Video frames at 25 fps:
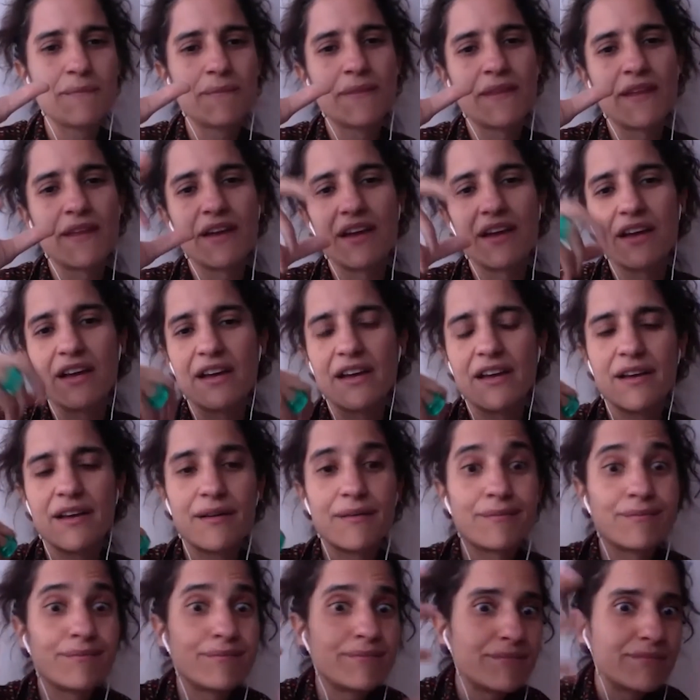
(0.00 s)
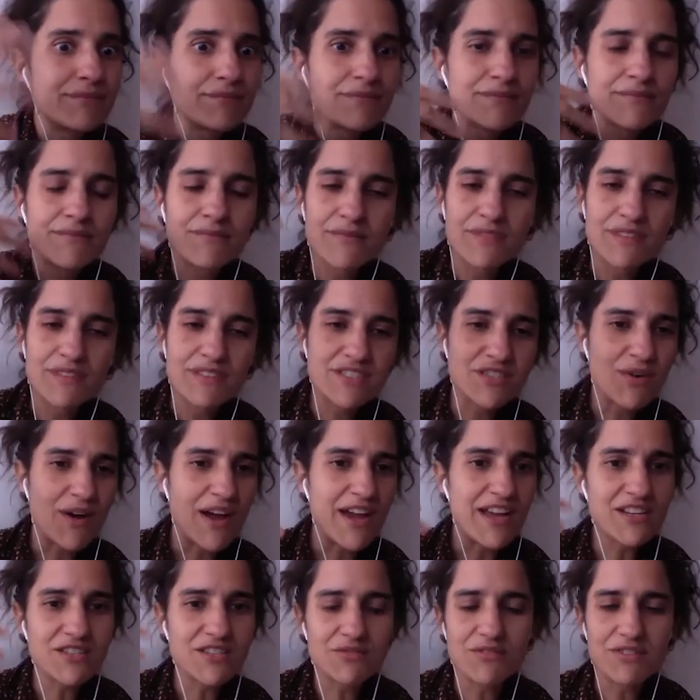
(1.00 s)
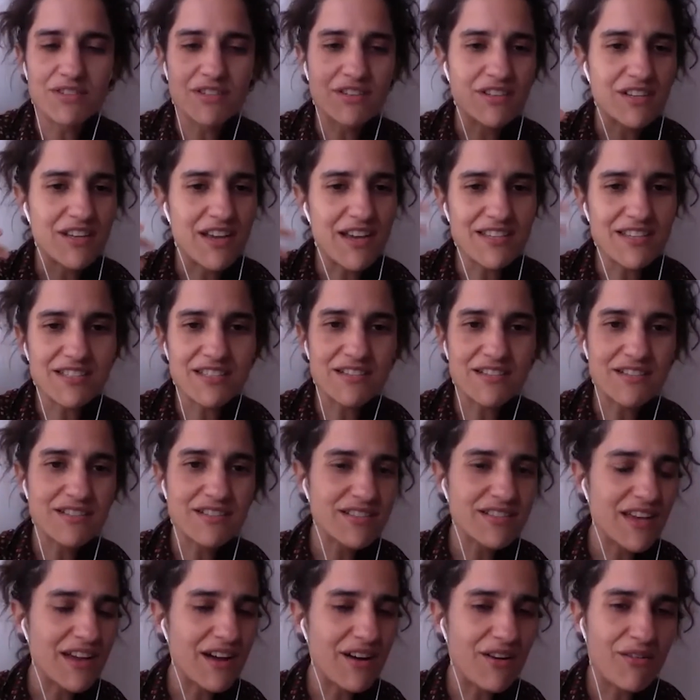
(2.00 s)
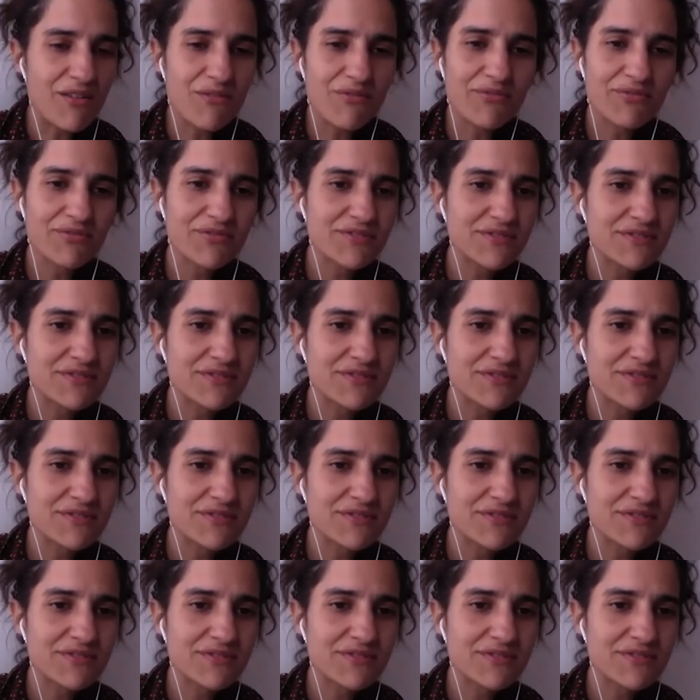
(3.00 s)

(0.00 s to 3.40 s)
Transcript: trying to organize herself,